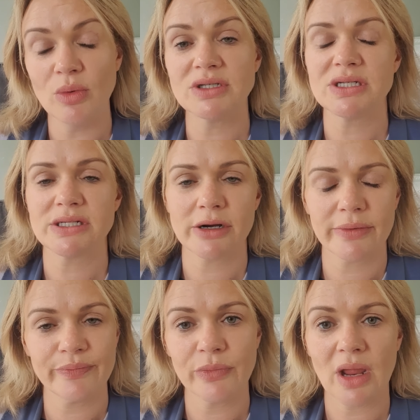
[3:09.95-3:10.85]
which is
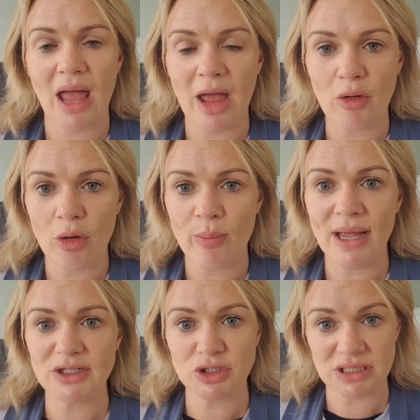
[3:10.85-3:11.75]
our outcome
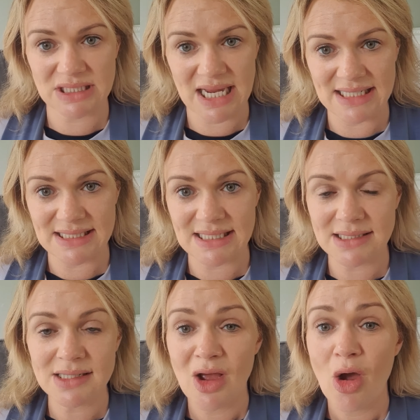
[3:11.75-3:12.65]
measure, to test this.